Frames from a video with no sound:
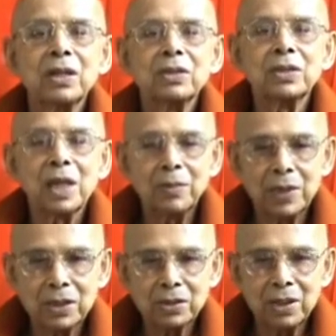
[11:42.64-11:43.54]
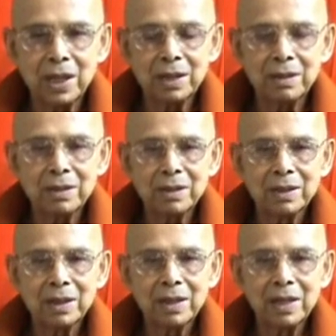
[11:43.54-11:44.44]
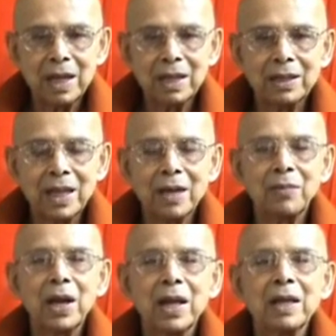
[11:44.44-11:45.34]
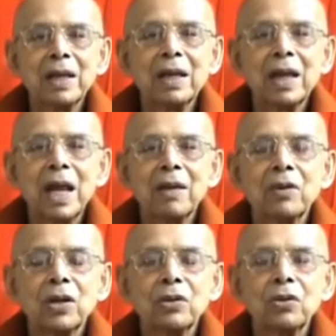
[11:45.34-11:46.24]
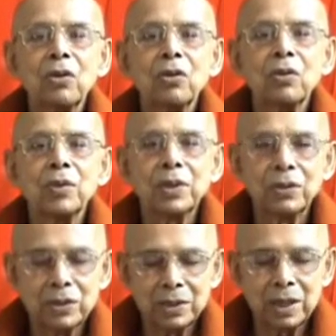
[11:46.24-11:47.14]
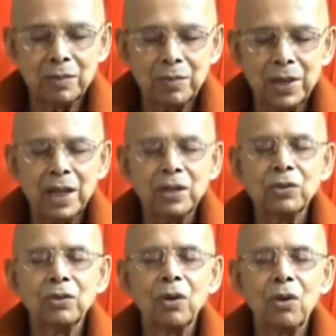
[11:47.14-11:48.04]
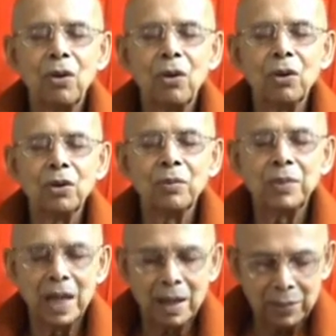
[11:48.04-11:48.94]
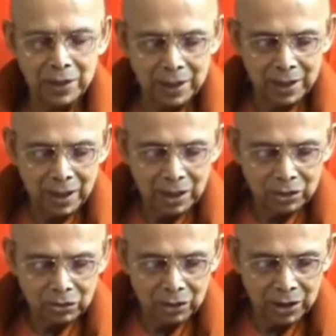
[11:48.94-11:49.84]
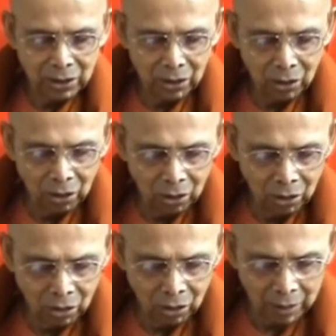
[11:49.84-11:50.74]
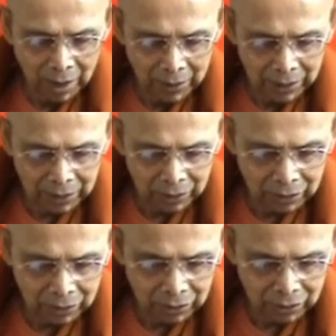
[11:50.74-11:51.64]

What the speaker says: self-restraint and thereby have control over yourself. May you all be happy. Sukhino bhavantu.